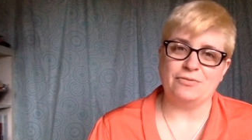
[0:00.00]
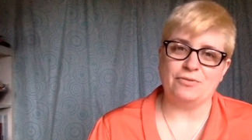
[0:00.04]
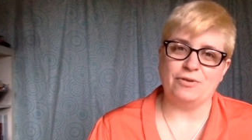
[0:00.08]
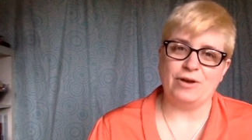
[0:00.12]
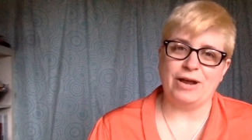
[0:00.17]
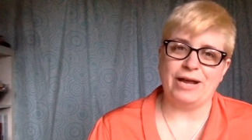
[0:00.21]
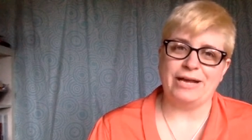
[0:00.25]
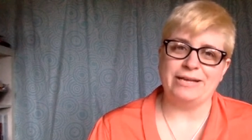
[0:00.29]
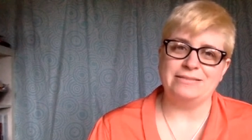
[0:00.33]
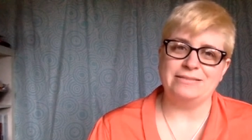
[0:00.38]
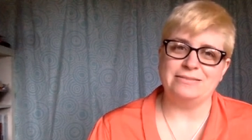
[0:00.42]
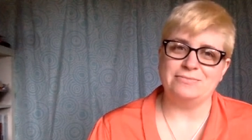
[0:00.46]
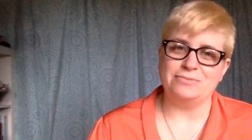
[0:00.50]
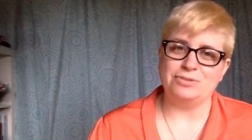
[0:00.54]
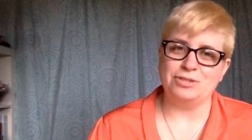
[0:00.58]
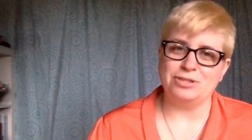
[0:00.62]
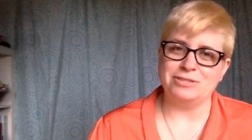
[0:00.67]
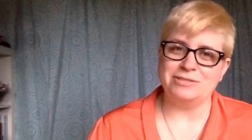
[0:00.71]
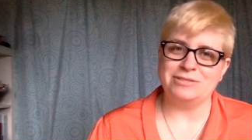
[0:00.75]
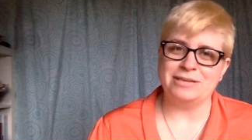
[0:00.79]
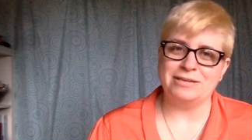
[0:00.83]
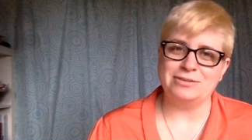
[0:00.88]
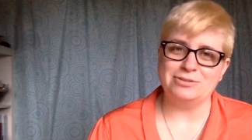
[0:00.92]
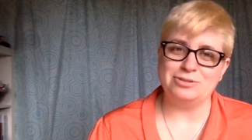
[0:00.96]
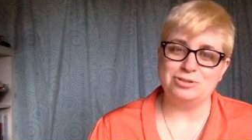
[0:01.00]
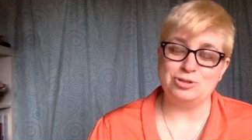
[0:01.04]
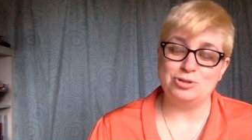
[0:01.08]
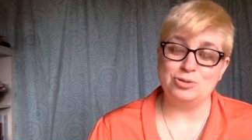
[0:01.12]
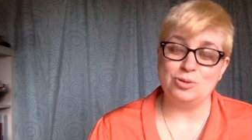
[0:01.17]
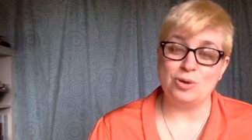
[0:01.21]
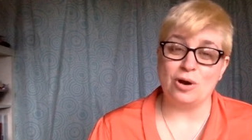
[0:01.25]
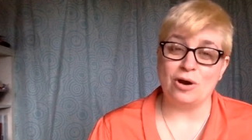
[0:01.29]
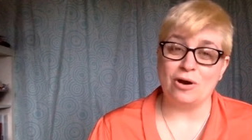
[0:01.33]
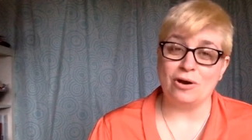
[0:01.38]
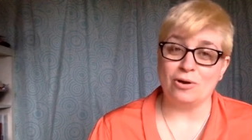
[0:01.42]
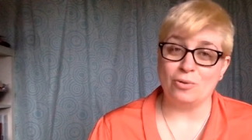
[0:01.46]
phrase of just because
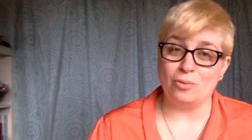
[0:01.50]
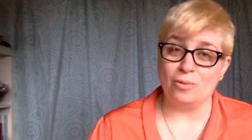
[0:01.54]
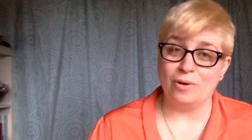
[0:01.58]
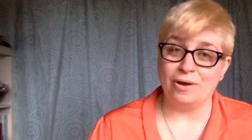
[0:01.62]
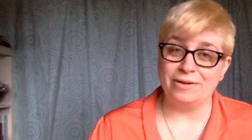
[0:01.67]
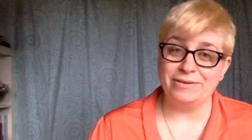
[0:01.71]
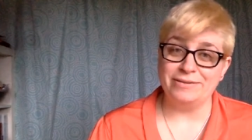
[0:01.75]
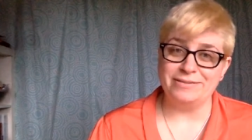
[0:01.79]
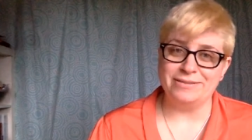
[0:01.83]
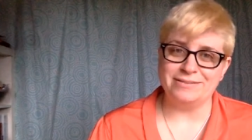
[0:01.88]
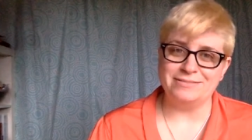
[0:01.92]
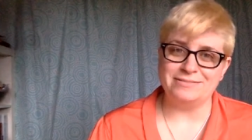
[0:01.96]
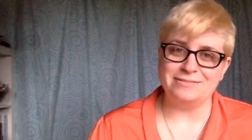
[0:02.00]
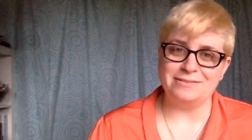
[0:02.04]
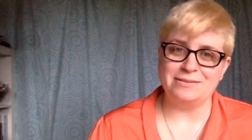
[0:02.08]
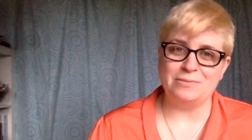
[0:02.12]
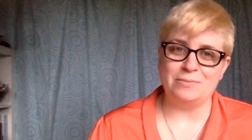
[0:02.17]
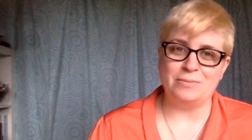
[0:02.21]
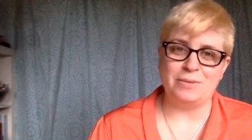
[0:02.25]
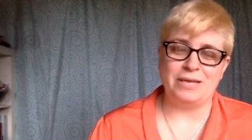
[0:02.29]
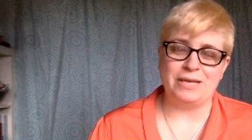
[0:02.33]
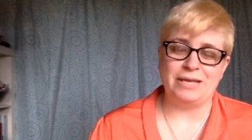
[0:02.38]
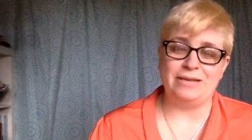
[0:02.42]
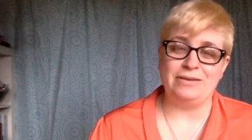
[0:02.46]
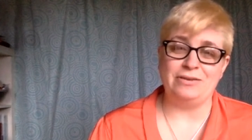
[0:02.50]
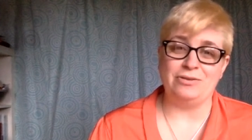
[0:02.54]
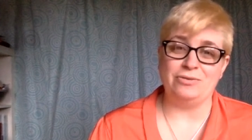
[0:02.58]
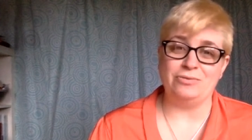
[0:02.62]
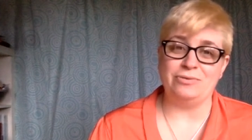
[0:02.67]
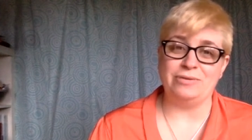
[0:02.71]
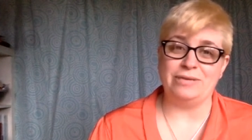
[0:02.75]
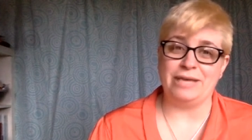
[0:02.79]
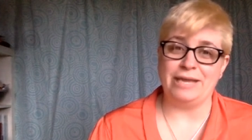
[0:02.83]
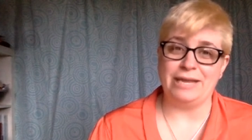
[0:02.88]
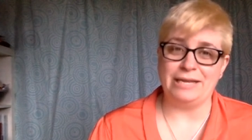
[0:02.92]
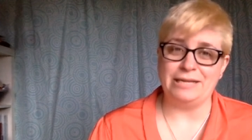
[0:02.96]
you are one doesn't mean you
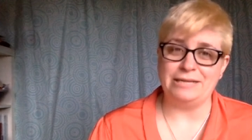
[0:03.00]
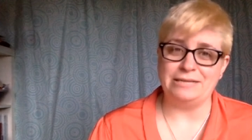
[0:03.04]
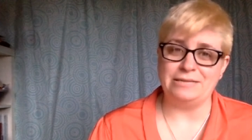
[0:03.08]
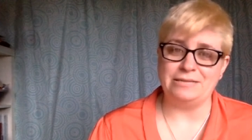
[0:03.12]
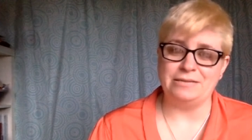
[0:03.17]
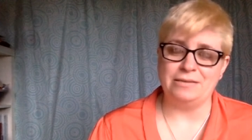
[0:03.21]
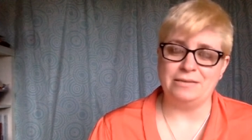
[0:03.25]
get it.